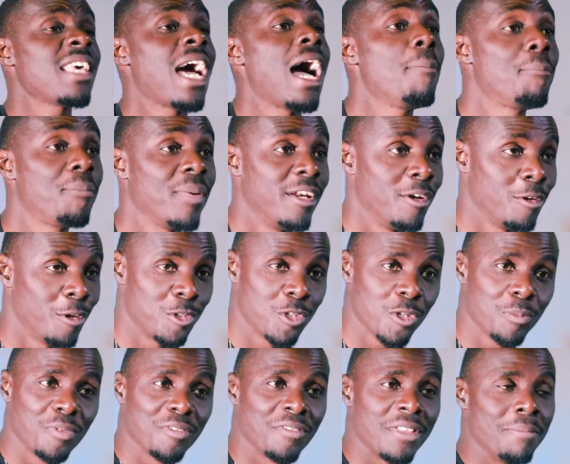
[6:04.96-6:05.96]
happened on
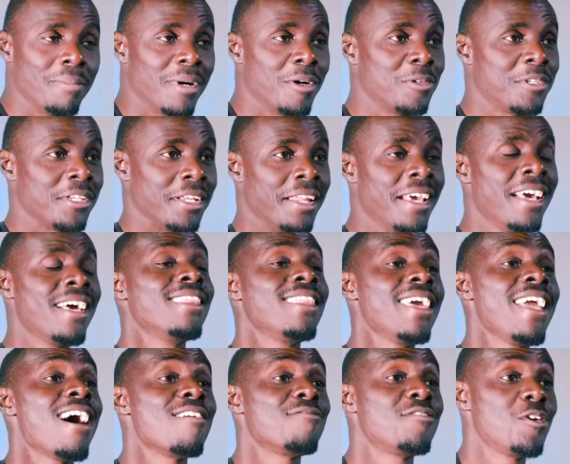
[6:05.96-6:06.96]
top of the mountain.
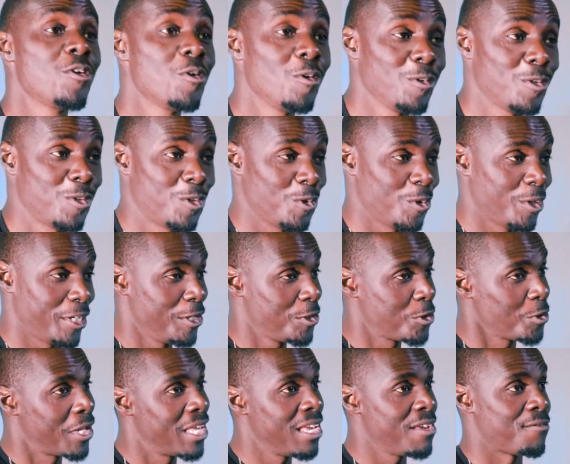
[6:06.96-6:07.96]
They have no story
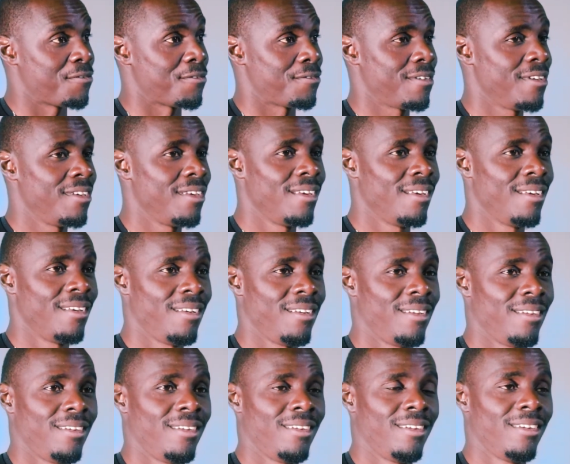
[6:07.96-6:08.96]
to give.
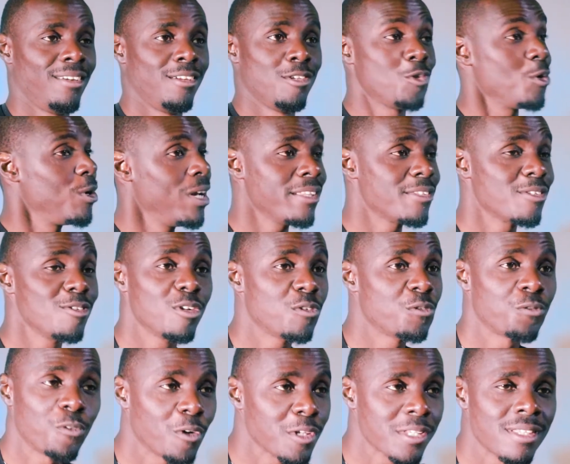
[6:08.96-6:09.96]
So let's not
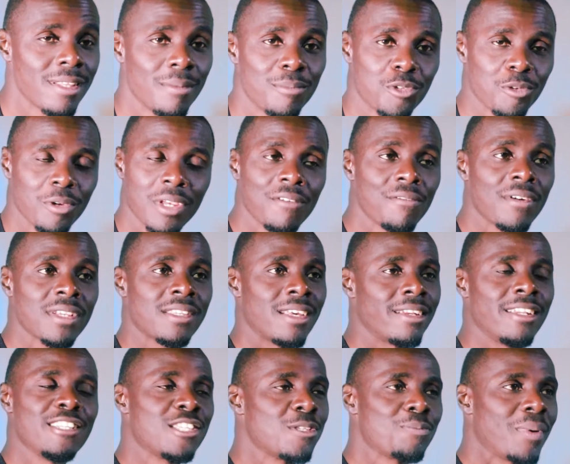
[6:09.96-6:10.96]
force them to give us
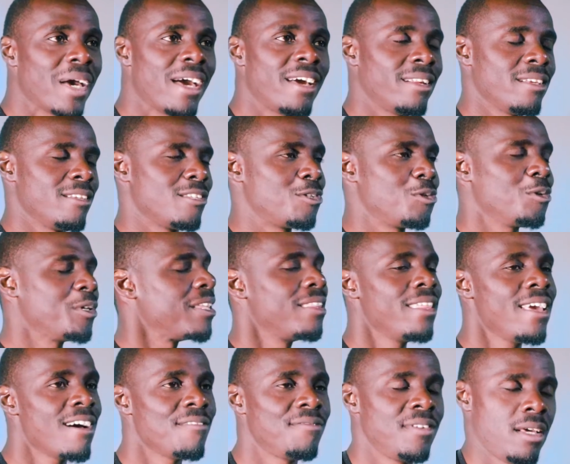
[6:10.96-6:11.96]
an inspiring story.
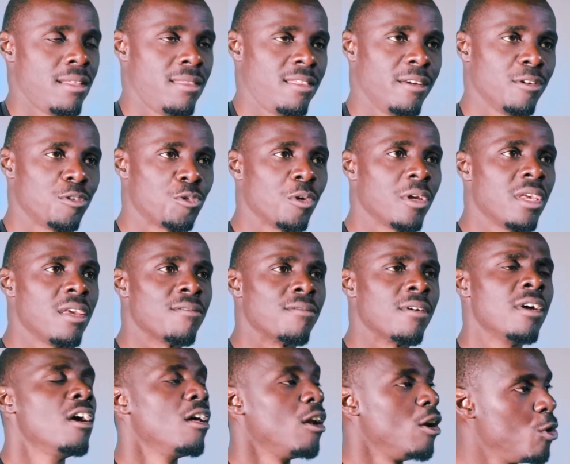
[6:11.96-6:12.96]
They have nothing to give.
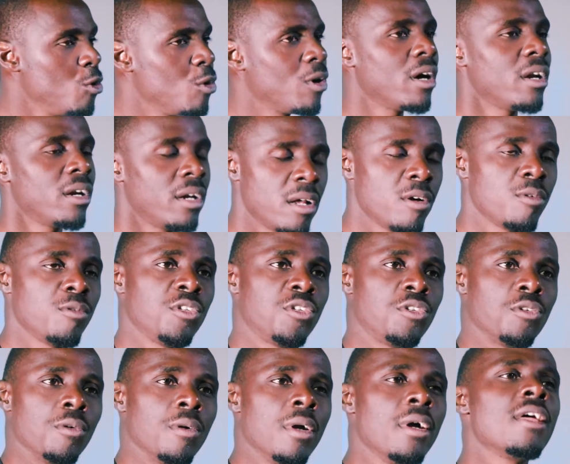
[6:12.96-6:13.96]
Look around
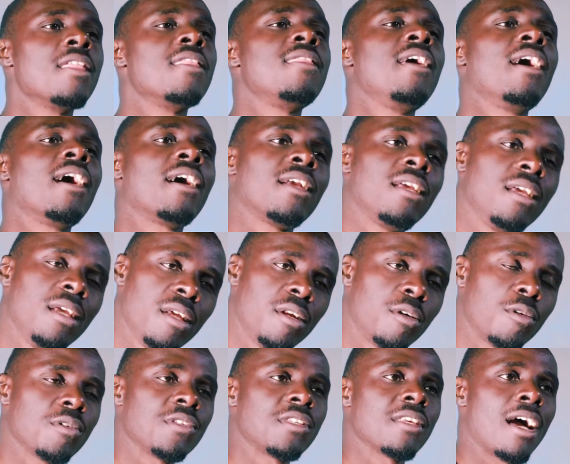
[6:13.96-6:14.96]
you. There are
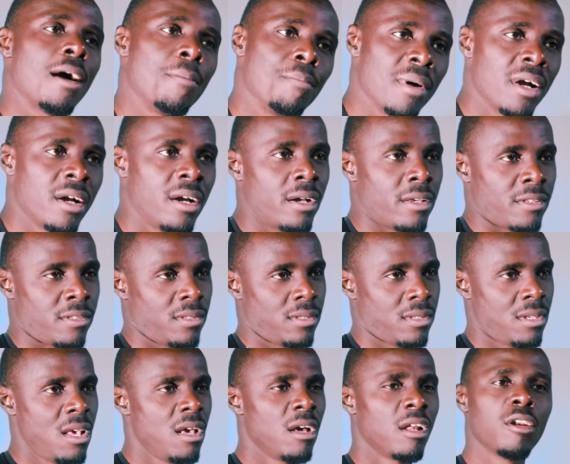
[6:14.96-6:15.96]
heroes among us.
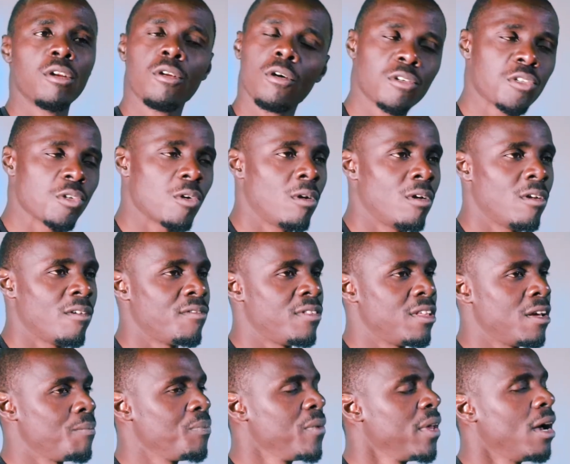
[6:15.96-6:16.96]
Not all of
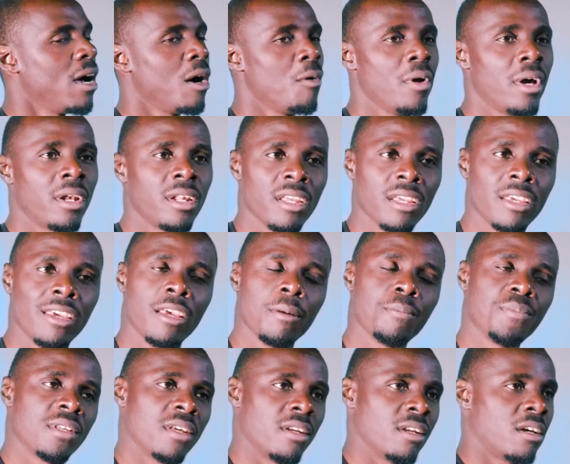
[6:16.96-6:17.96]
them are wearing
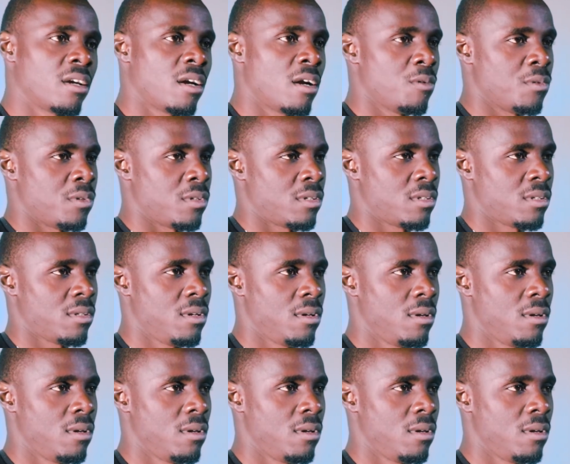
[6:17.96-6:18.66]
capes and crowns.